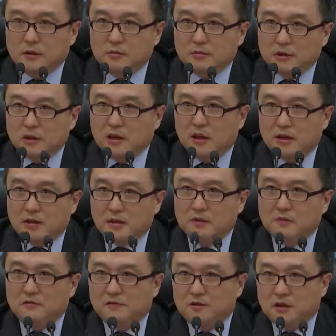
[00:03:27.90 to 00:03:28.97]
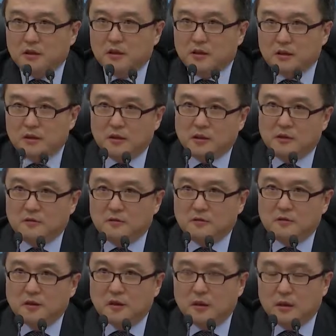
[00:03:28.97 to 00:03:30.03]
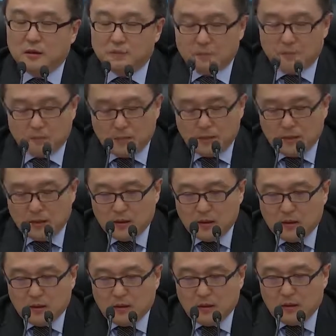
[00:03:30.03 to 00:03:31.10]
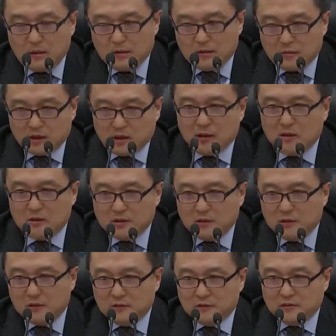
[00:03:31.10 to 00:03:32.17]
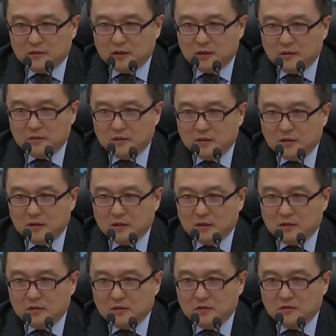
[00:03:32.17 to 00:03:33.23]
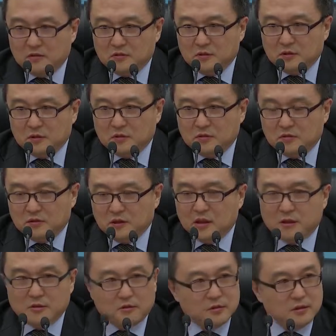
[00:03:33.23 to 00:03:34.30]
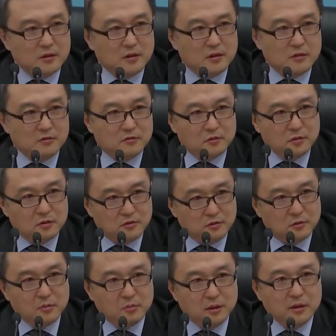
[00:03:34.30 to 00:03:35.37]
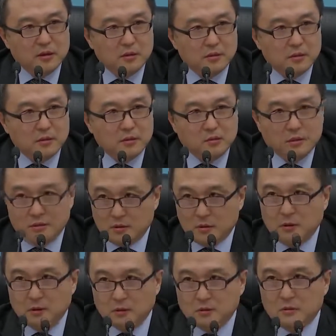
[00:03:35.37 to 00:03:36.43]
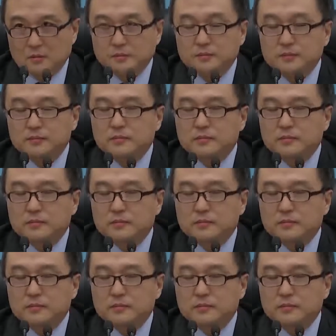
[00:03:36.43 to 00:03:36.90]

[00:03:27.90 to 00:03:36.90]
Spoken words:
Communicated the figure of a totality of 344 billion US dollars.